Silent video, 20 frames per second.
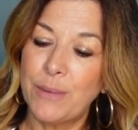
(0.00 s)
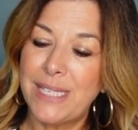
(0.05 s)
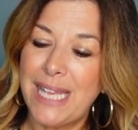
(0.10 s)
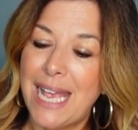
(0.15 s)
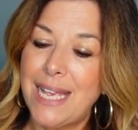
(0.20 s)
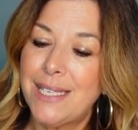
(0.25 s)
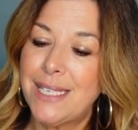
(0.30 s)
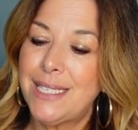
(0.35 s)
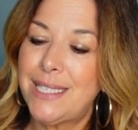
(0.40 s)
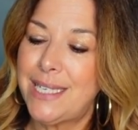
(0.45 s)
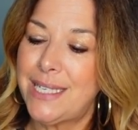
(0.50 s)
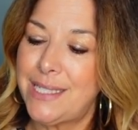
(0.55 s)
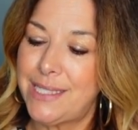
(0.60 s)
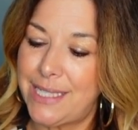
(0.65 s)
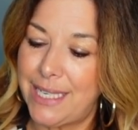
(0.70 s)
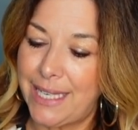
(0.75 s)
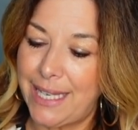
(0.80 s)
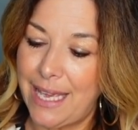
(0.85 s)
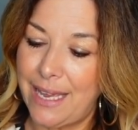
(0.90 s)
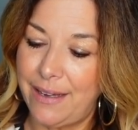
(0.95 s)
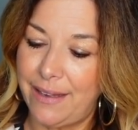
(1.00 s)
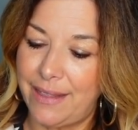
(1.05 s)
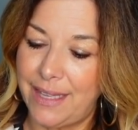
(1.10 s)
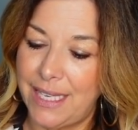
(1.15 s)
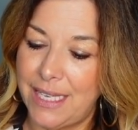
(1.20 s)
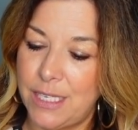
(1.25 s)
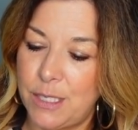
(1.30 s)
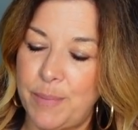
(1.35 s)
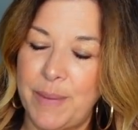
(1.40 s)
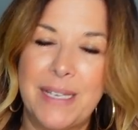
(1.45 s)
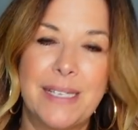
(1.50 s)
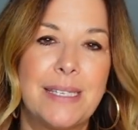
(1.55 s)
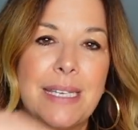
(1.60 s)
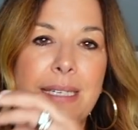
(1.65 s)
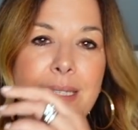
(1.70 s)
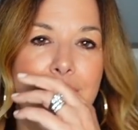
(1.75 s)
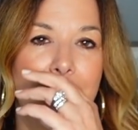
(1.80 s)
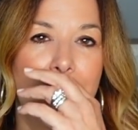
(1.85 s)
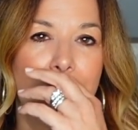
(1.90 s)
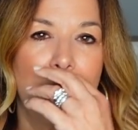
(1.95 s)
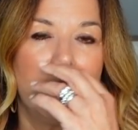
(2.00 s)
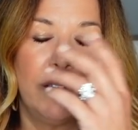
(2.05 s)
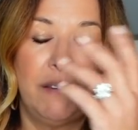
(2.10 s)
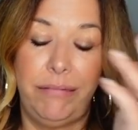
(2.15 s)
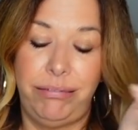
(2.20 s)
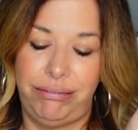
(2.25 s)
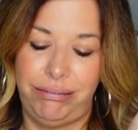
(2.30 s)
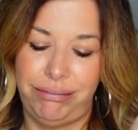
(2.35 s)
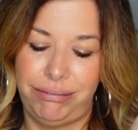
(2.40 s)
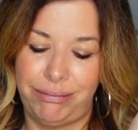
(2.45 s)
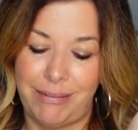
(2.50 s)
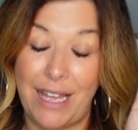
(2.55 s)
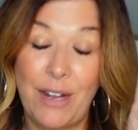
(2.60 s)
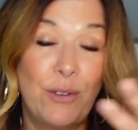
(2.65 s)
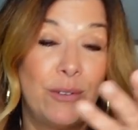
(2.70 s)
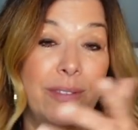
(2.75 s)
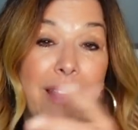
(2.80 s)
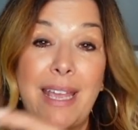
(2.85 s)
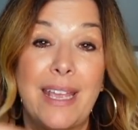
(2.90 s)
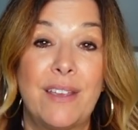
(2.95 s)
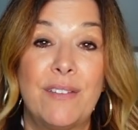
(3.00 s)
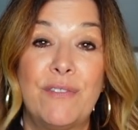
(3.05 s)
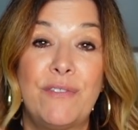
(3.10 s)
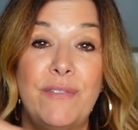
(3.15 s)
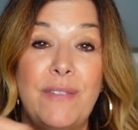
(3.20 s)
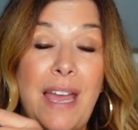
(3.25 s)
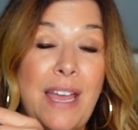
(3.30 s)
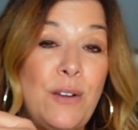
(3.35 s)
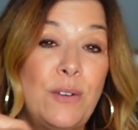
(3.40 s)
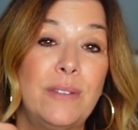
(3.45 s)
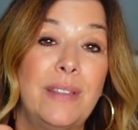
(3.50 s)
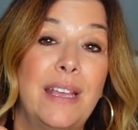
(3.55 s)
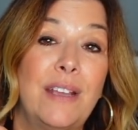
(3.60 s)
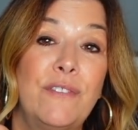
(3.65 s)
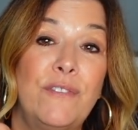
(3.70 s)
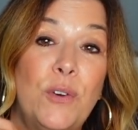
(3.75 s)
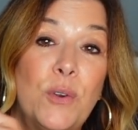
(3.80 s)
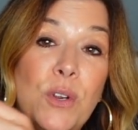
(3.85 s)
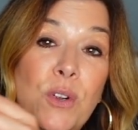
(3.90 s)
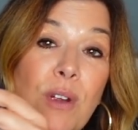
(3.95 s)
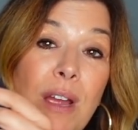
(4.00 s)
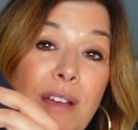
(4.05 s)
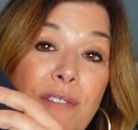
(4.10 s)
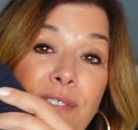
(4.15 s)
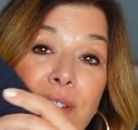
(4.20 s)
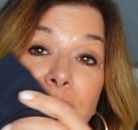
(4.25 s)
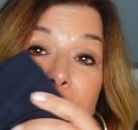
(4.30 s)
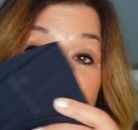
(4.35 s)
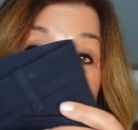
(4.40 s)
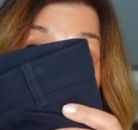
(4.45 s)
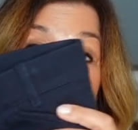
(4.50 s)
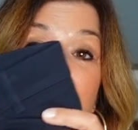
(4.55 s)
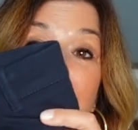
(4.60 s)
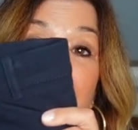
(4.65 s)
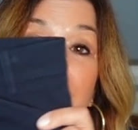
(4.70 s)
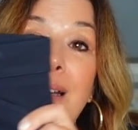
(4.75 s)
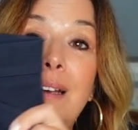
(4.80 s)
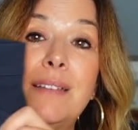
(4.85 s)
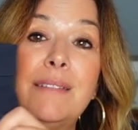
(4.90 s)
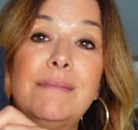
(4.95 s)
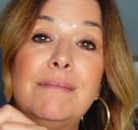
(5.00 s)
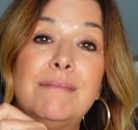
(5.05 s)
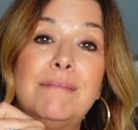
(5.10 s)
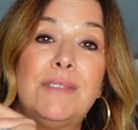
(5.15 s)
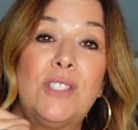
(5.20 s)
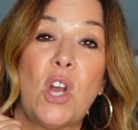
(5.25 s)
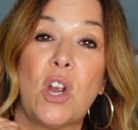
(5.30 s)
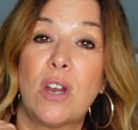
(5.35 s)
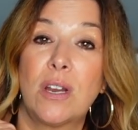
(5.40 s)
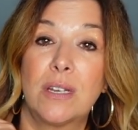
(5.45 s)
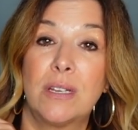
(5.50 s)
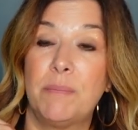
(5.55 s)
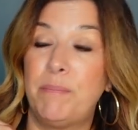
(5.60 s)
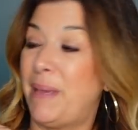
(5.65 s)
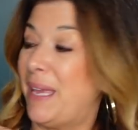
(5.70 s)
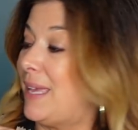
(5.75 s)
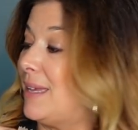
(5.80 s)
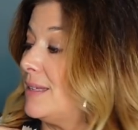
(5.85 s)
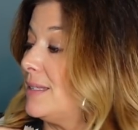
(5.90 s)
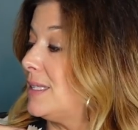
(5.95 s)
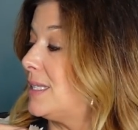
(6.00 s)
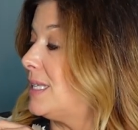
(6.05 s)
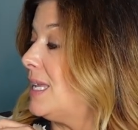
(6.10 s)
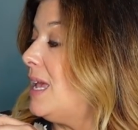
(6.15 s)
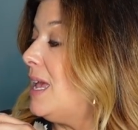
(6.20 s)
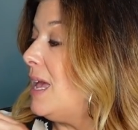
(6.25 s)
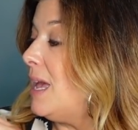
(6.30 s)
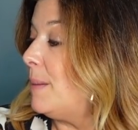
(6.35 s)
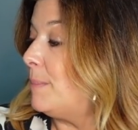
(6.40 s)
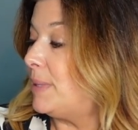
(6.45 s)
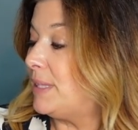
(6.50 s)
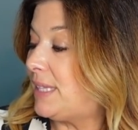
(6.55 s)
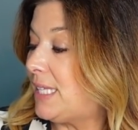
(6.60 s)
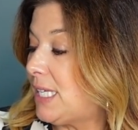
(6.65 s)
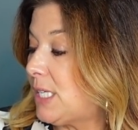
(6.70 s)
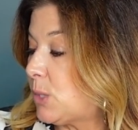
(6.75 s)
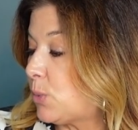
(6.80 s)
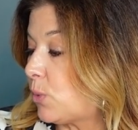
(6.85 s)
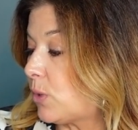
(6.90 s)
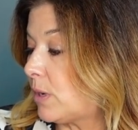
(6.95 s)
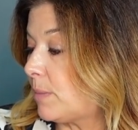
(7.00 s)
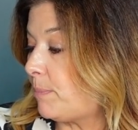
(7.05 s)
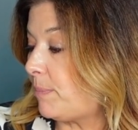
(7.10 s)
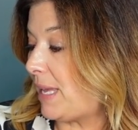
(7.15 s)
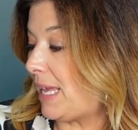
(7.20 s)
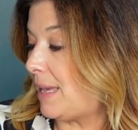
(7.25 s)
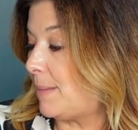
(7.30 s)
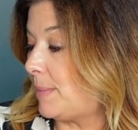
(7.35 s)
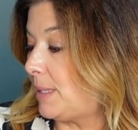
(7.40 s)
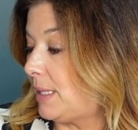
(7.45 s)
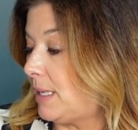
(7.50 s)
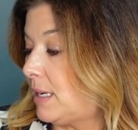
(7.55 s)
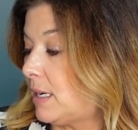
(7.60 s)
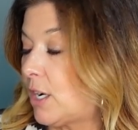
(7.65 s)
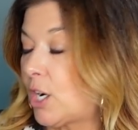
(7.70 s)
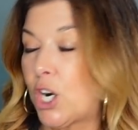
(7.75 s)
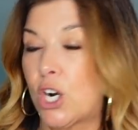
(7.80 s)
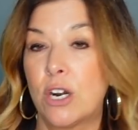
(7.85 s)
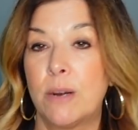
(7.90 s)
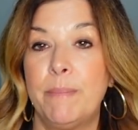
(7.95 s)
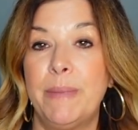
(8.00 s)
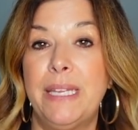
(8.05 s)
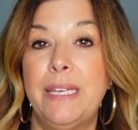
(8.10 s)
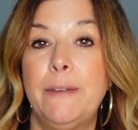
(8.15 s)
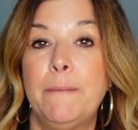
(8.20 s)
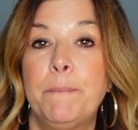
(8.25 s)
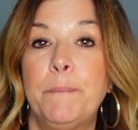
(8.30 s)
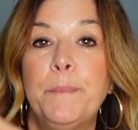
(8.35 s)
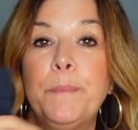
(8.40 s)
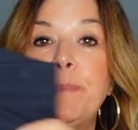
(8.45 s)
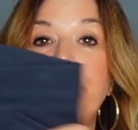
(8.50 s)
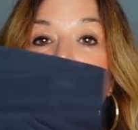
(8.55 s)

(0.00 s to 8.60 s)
was hesitant to get these because I didn't, I don't like, I don't like photographing uh, dark pants, but these were Pamela Herman.